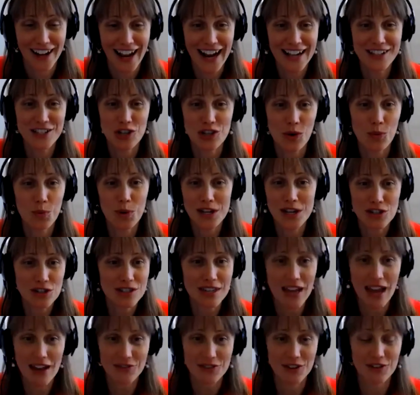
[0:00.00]
And so we
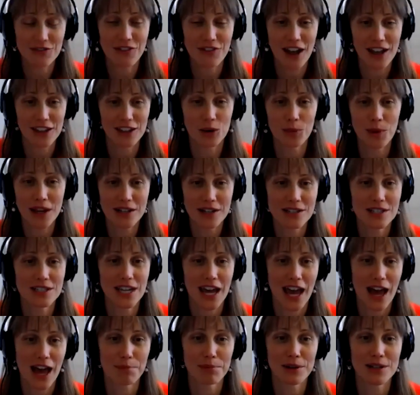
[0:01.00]
just have to find a way to
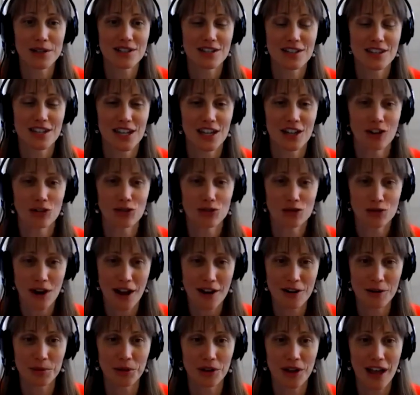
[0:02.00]
tap into the
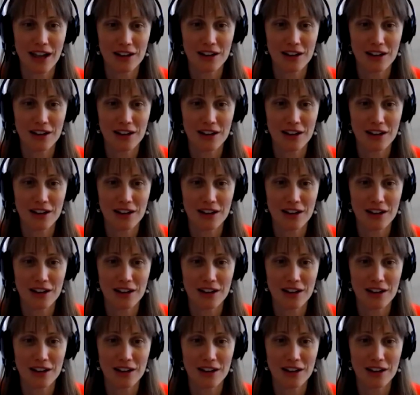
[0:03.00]
incredible